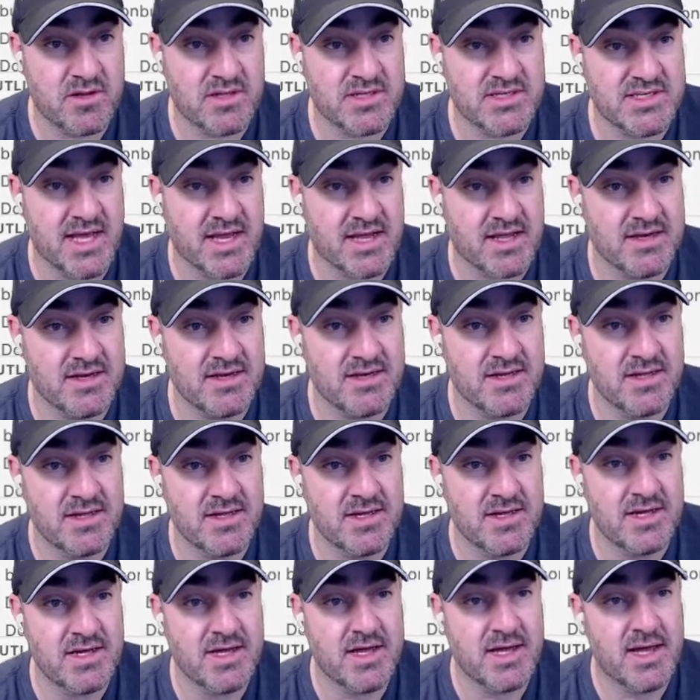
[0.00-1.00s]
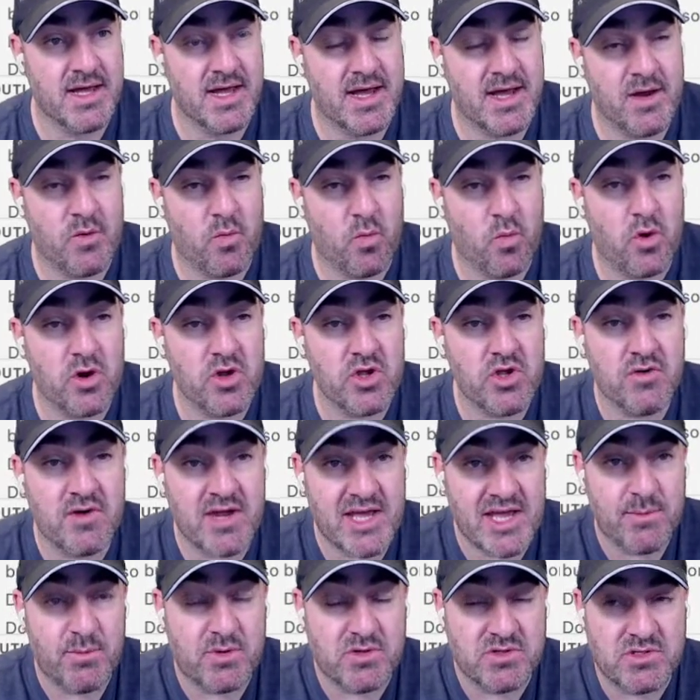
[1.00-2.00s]
a second. What you're
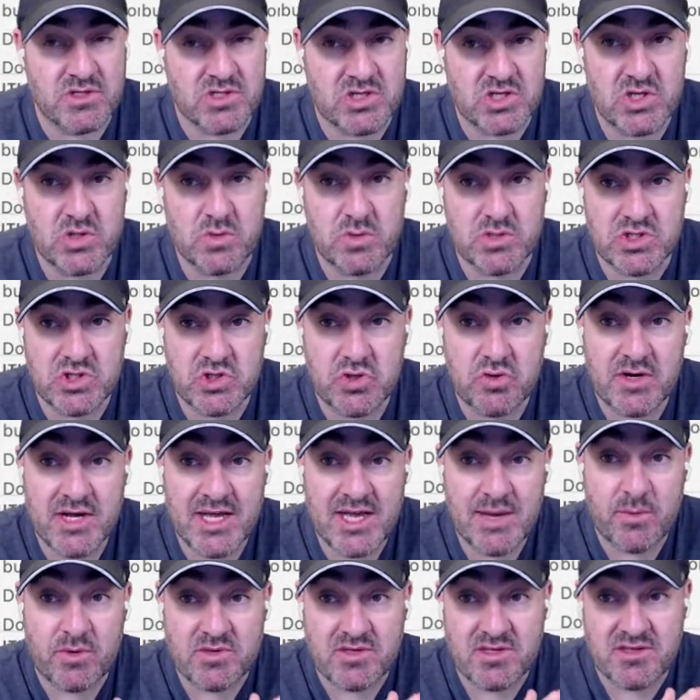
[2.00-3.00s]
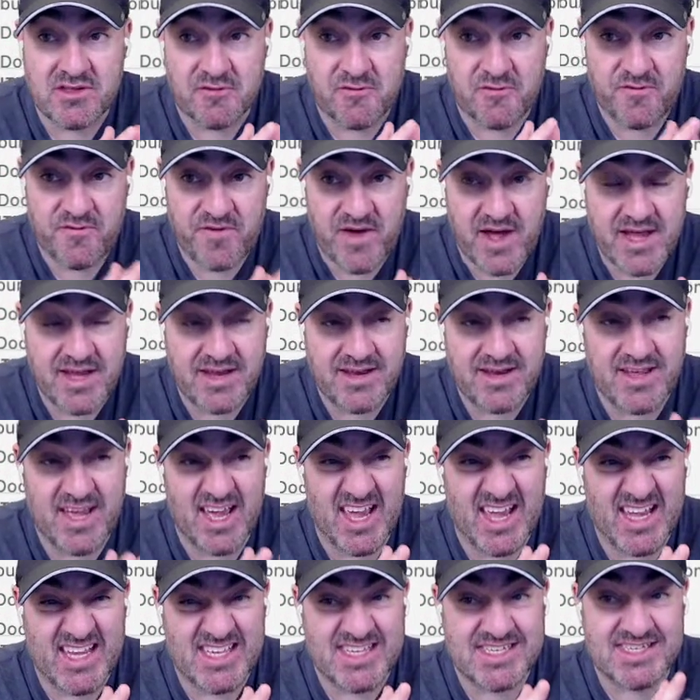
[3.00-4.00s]
able to do is you're able to define
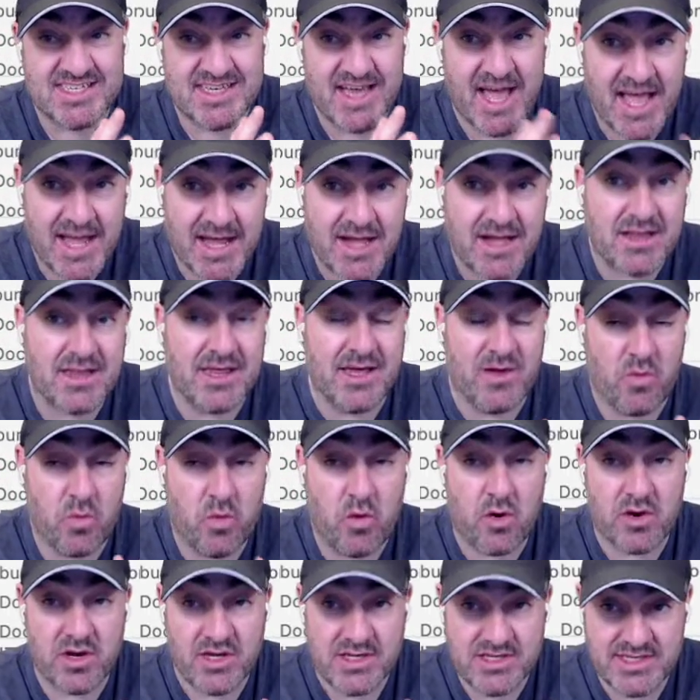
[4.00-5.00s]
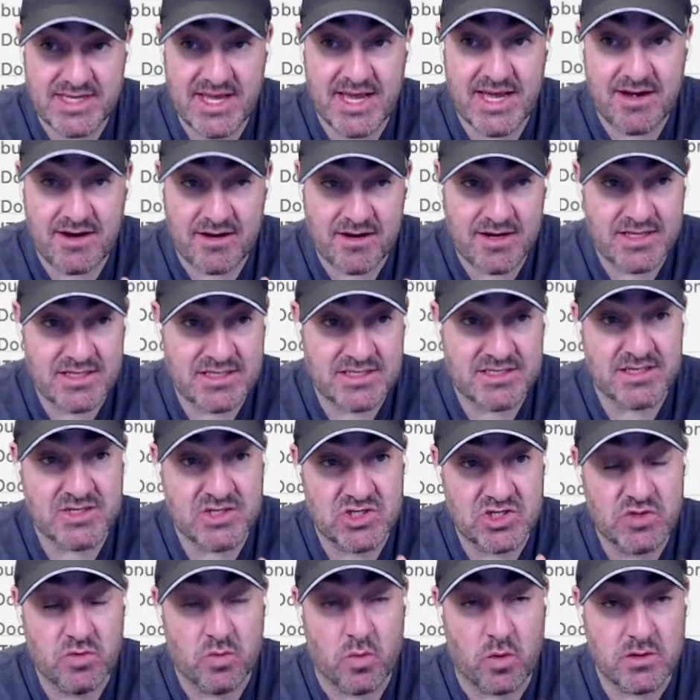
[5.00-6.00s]
exactly what container instance
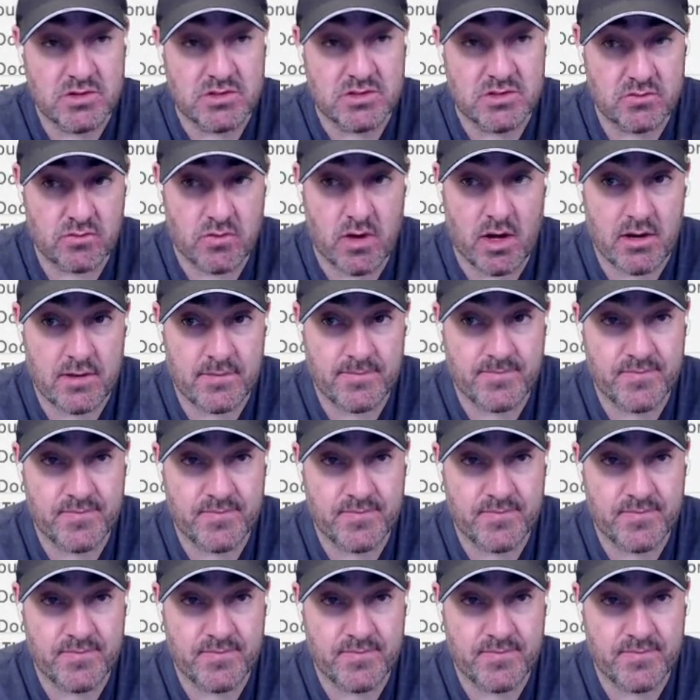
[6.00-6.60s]
you want to run.